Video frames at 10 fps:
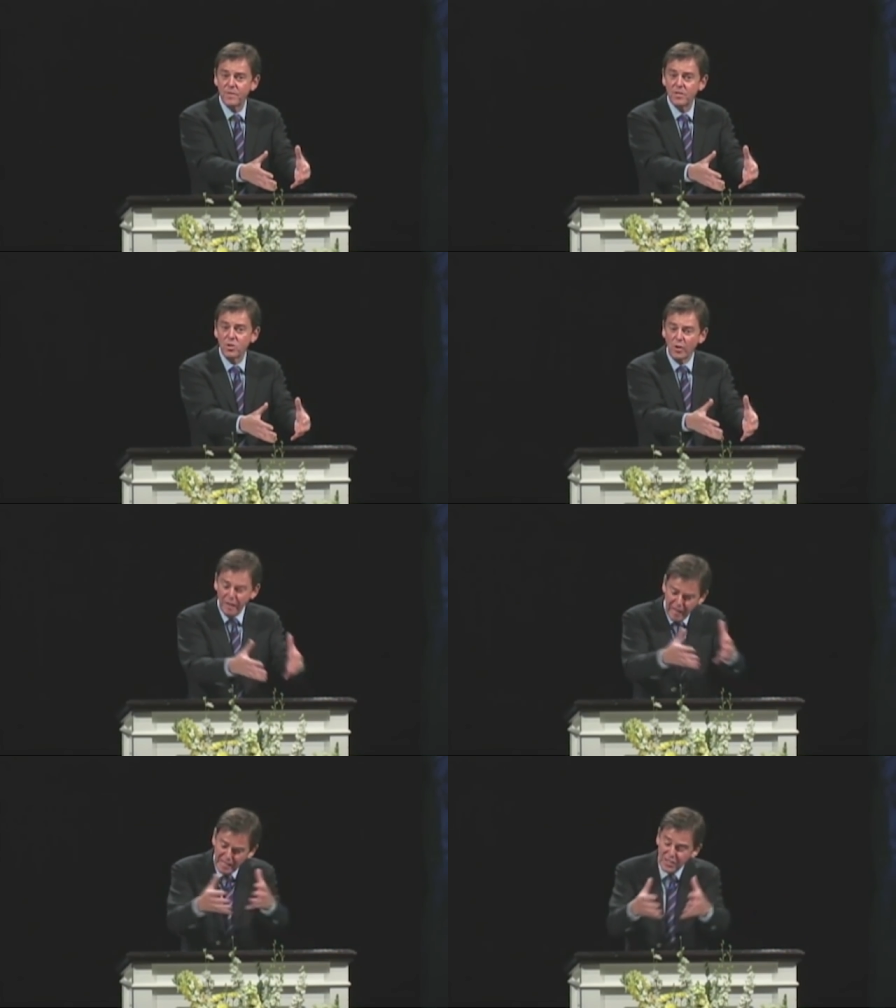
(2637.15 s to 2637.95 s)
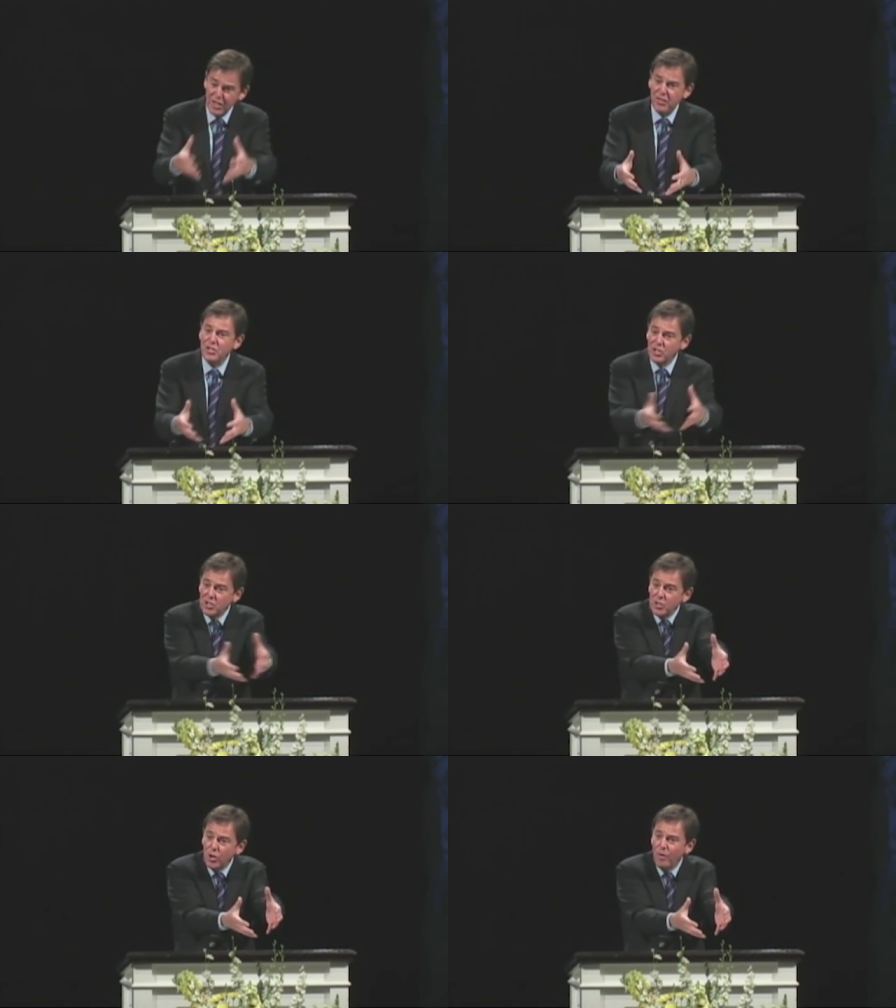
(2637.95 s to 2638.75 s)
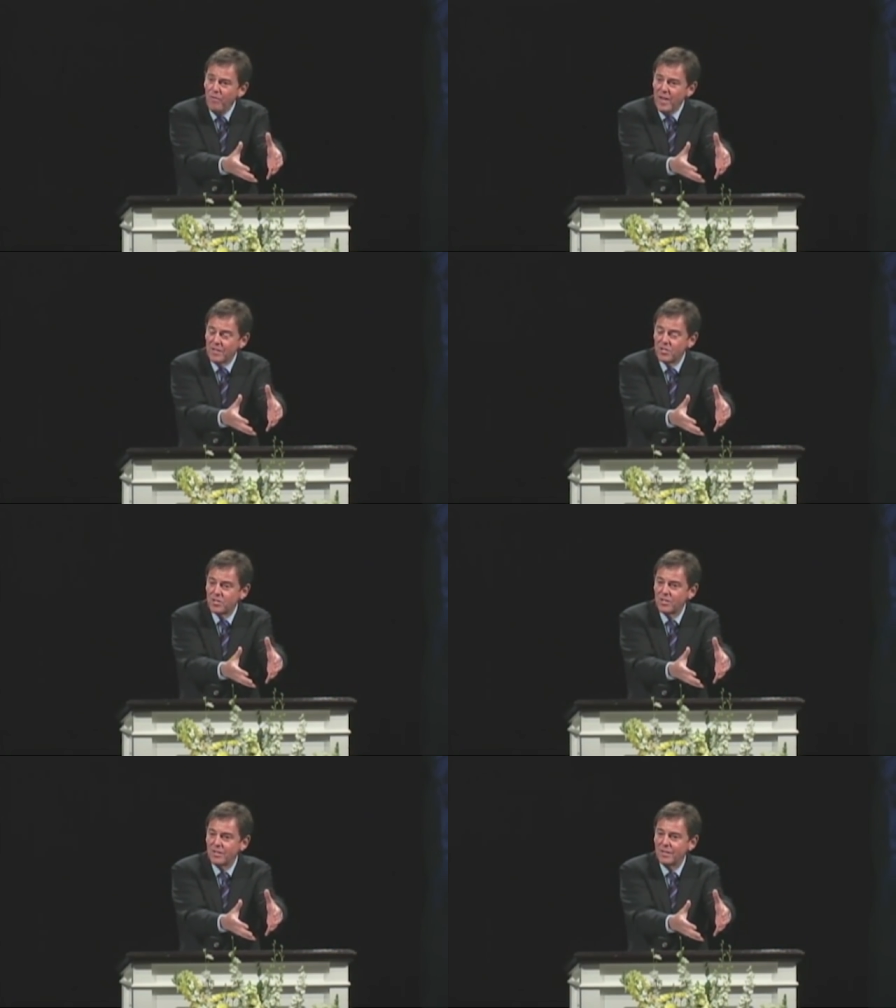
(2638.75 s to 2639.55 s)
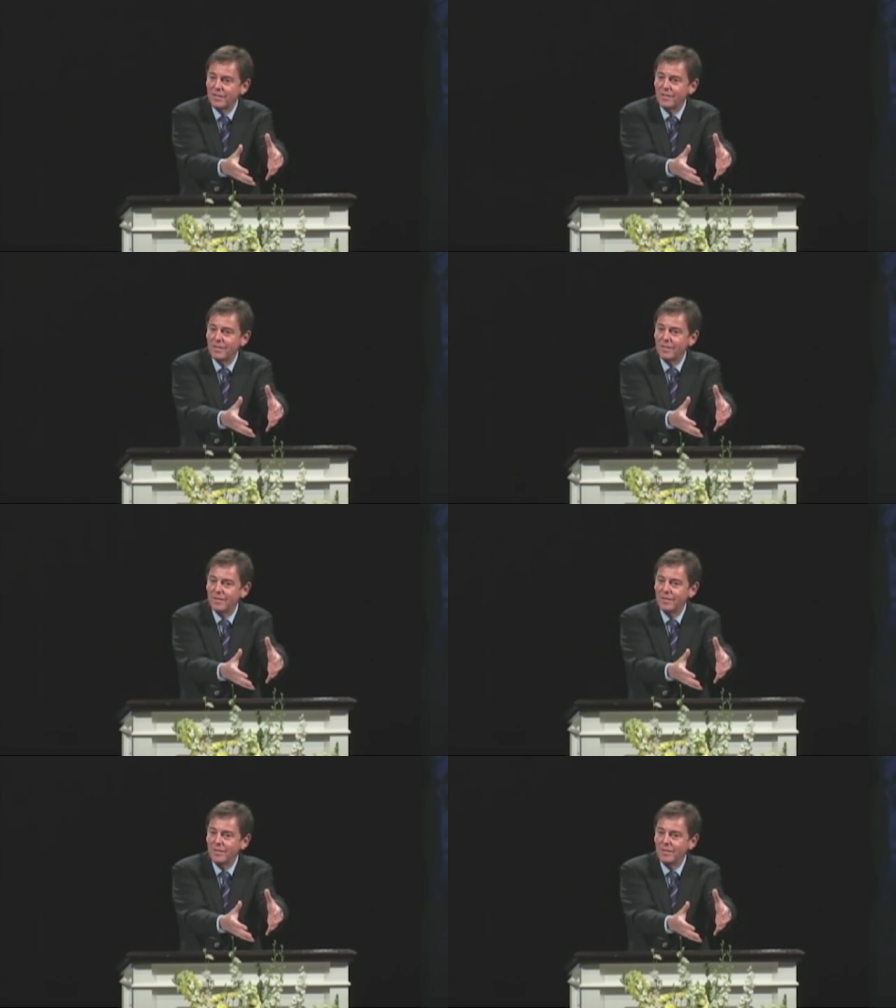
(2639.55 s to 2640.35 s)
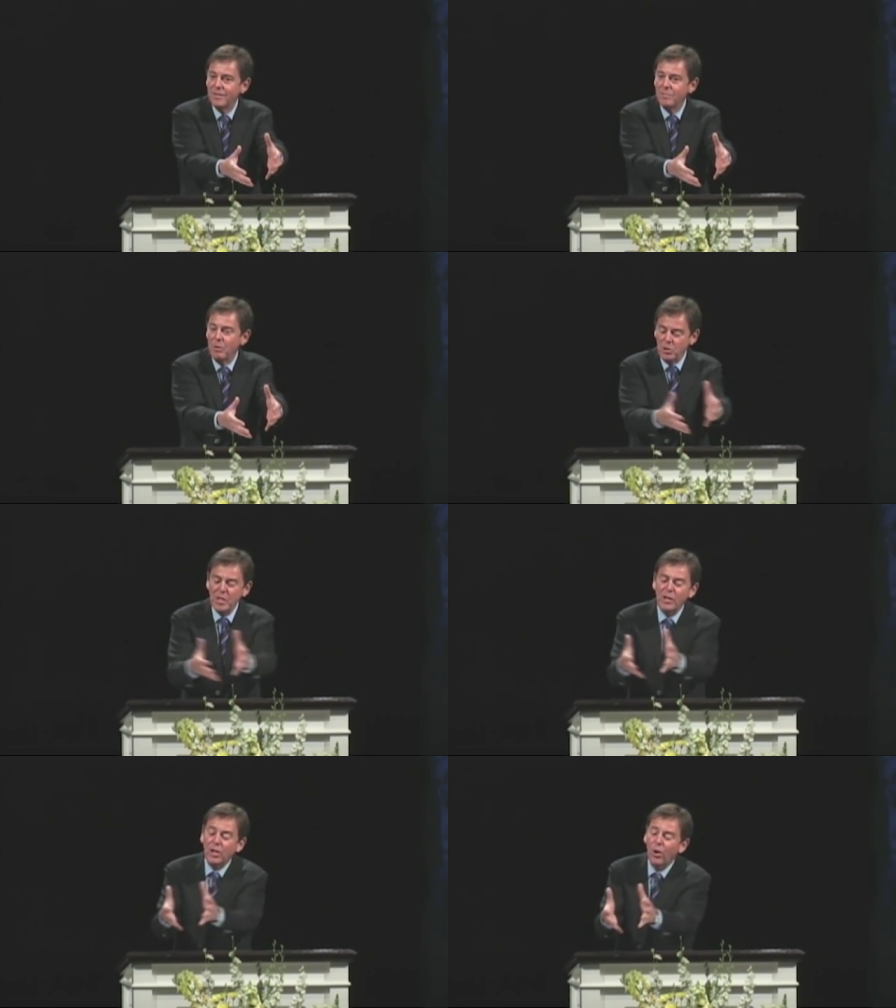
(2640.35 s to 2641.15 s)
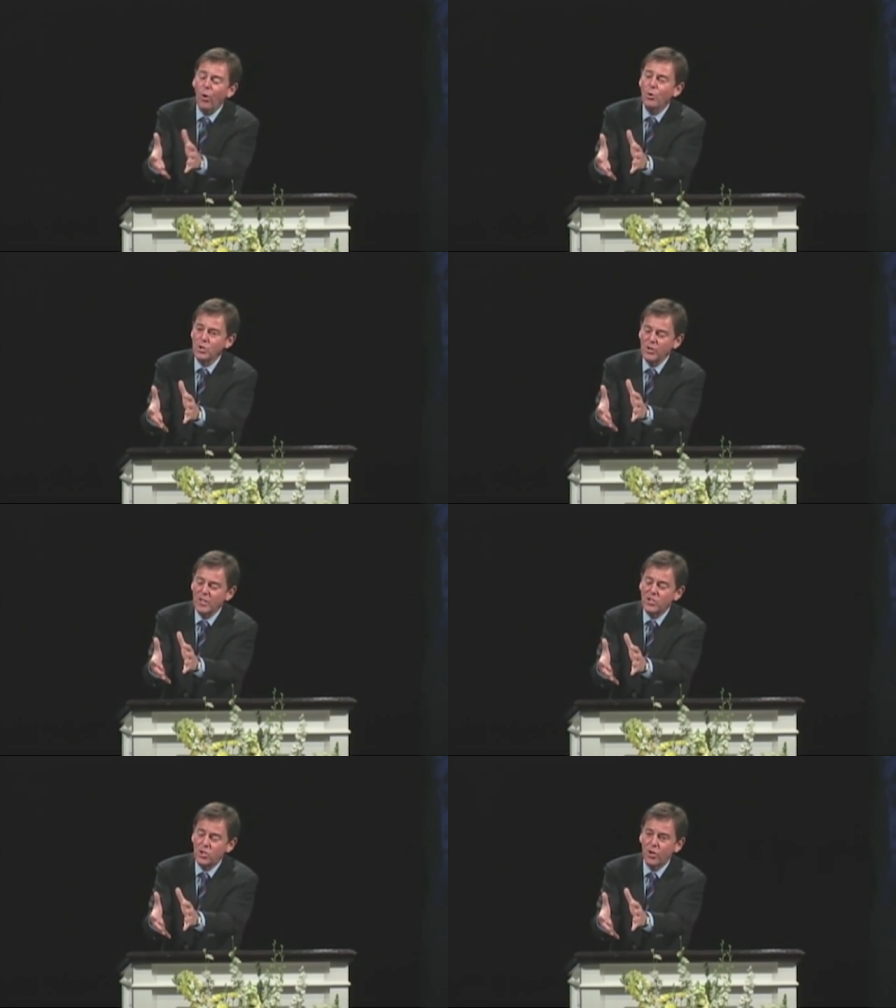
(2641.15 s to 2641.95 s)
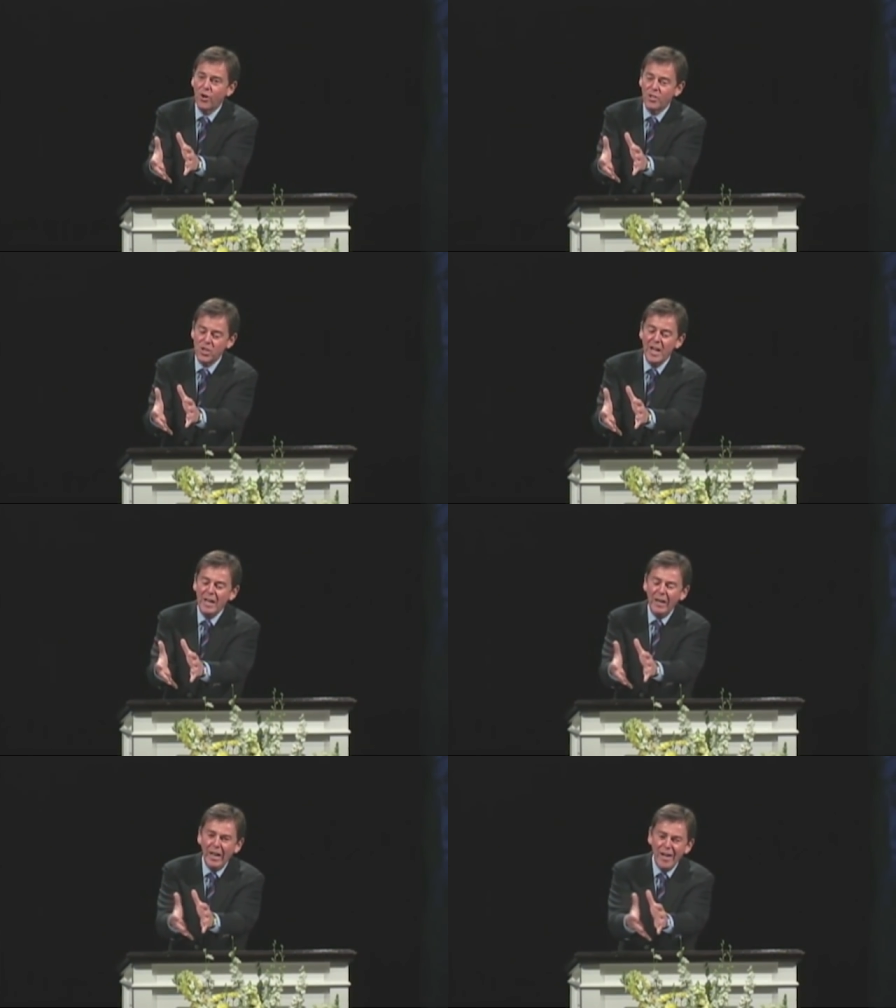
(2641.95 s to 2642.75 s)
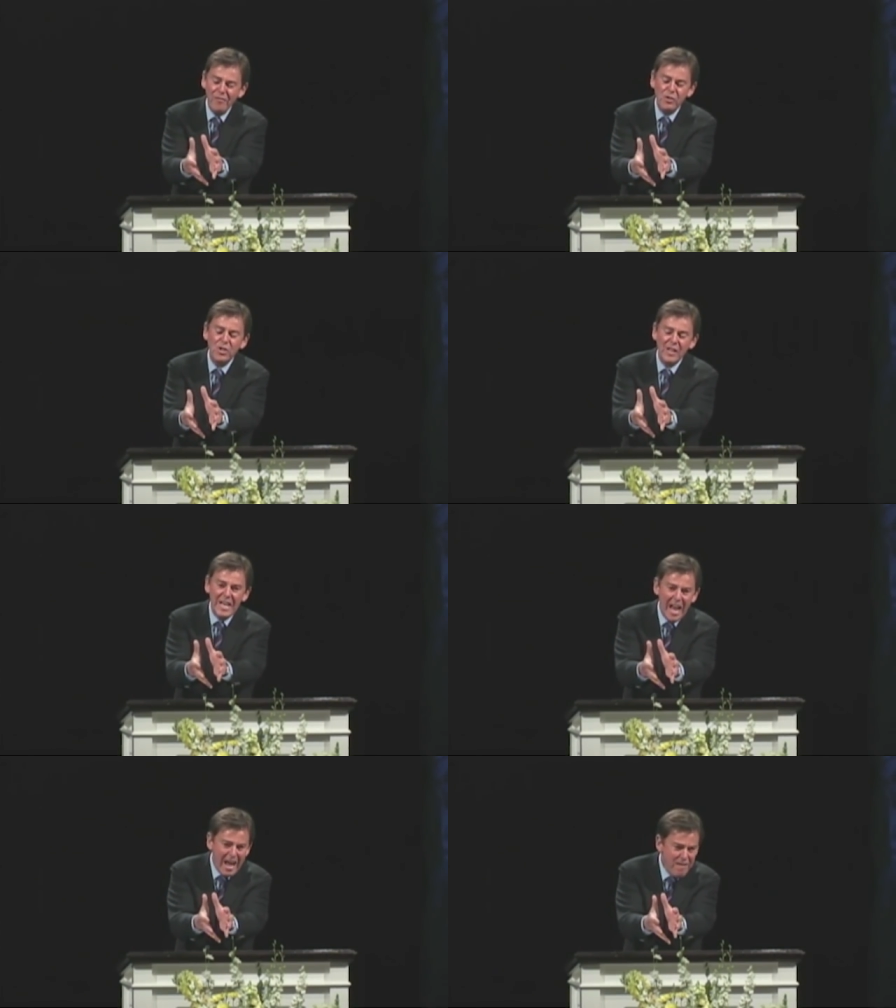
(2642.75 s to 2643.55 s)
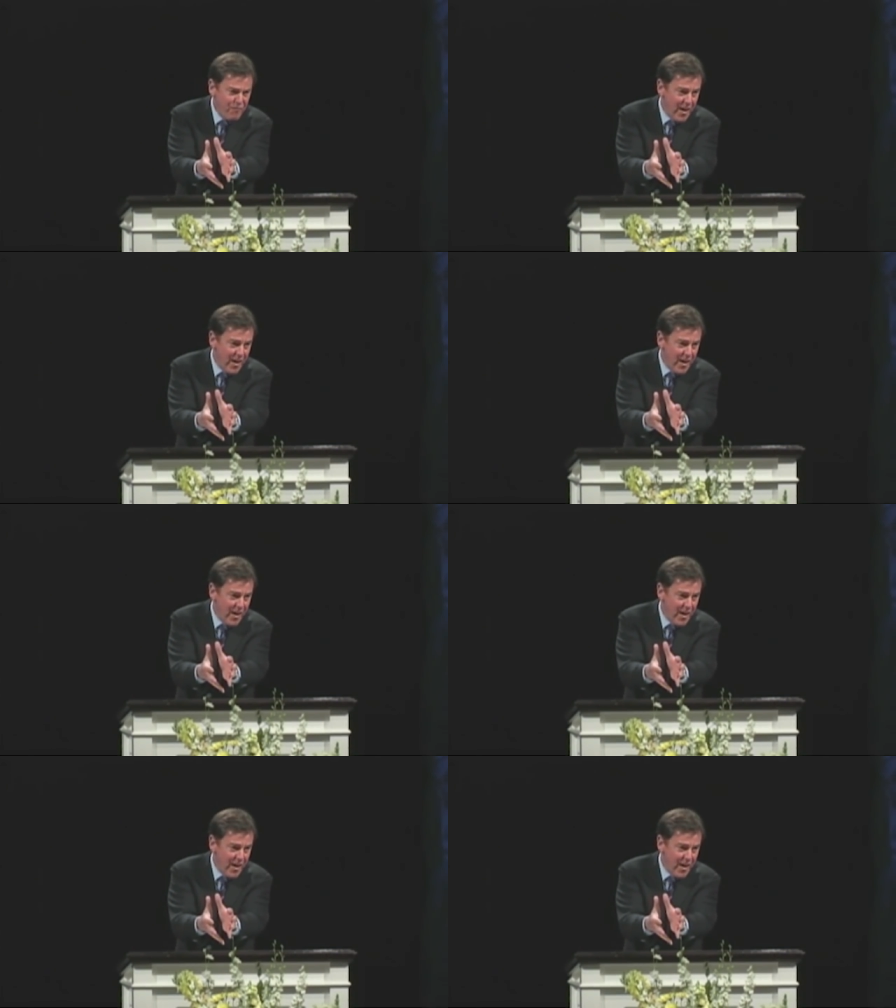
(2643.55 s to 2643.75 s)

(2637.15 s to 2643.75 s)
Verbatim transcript: So that the antithesis is obvious. But you see, the closer the church lives to the knife